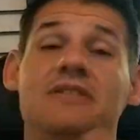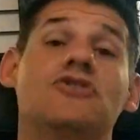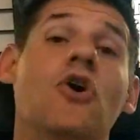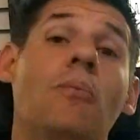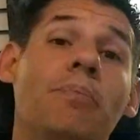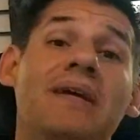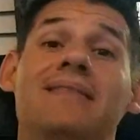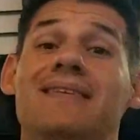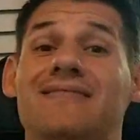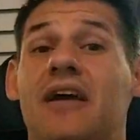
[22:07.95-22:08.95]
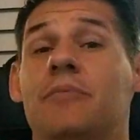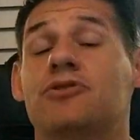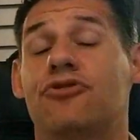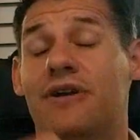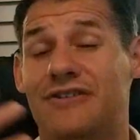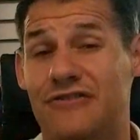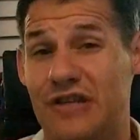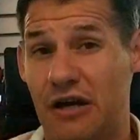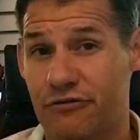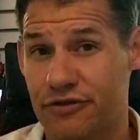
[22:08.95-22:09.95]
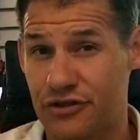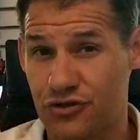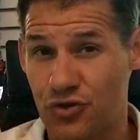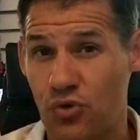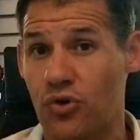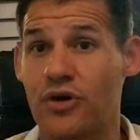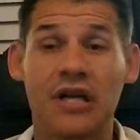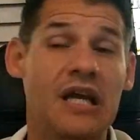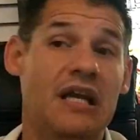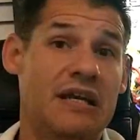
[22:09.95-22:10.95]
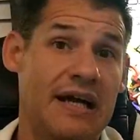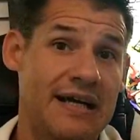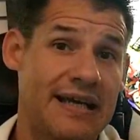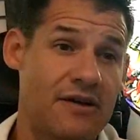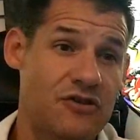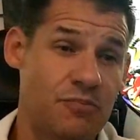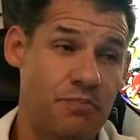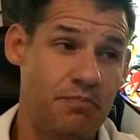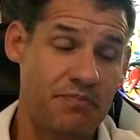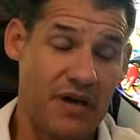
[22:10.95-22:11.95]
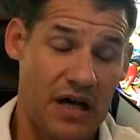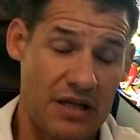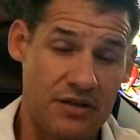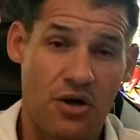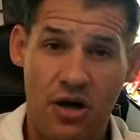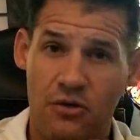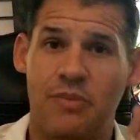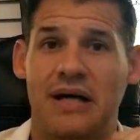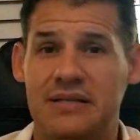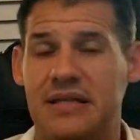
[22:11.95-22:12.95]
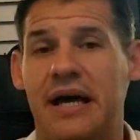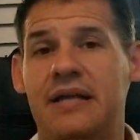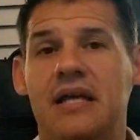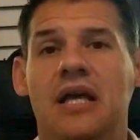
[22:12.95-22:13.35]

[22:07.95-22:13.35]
So, be it that Cybertron is now restored, Knockout is on the Autobot side,